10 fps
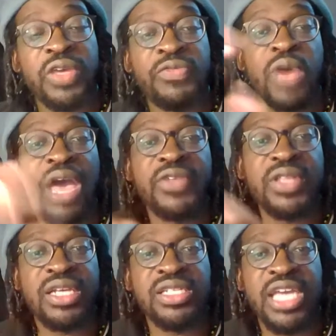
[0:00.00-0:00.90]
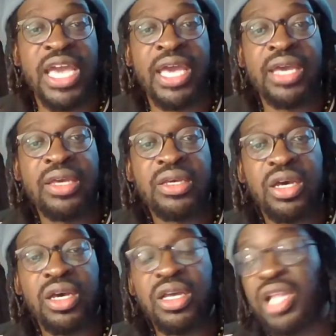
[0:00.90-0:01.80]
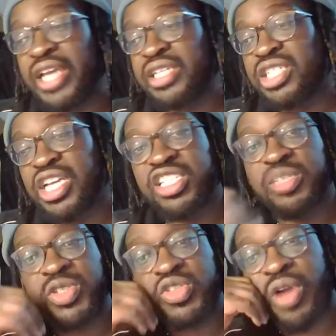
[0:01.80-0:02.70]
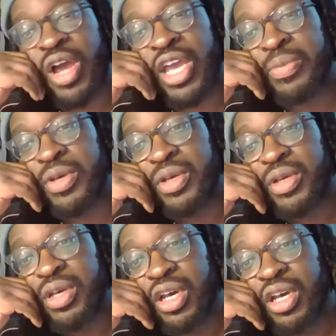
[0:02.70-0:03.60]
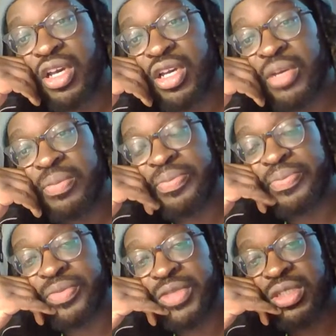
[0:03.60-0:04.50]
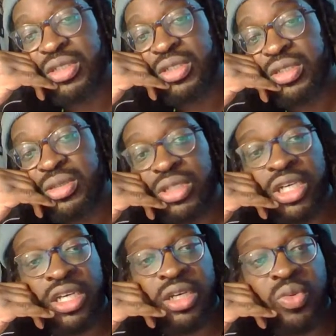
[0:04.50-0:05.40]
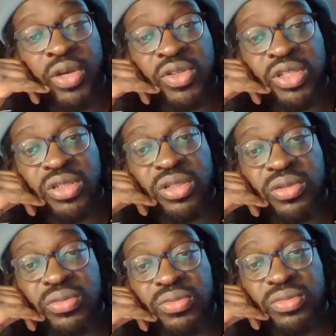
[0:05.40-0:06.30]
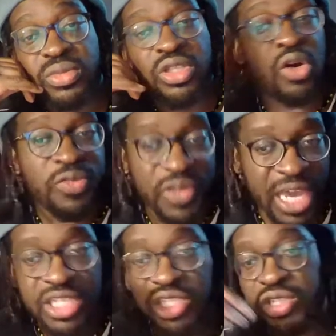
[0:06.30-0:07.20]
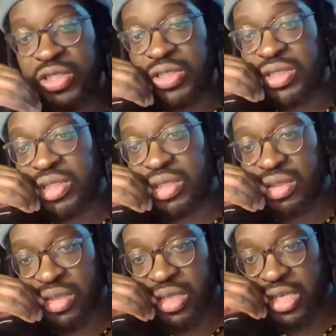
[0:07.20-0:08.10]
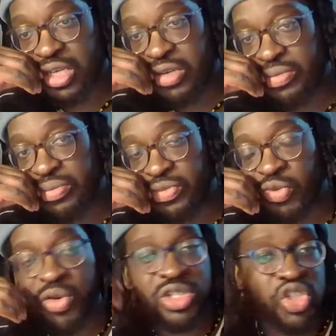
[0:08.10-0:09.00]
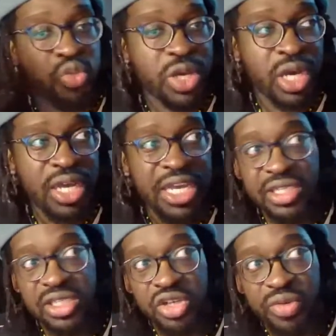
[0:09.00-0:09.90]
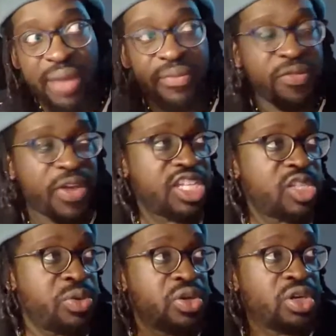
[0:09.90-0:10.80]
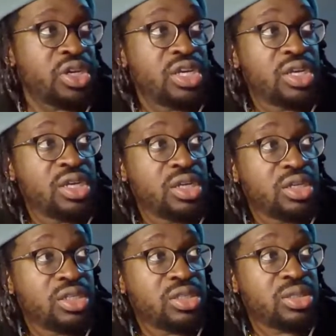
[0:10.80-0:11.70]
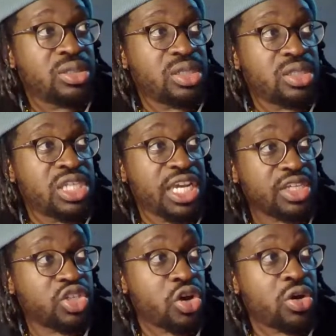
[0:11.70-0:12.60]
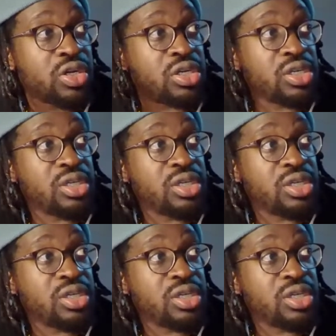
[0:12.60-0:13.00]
If you haven't as yet, like, share, subscribe. What else? Notifications. We're on Twitter, Instagram, Facebook, TikTok,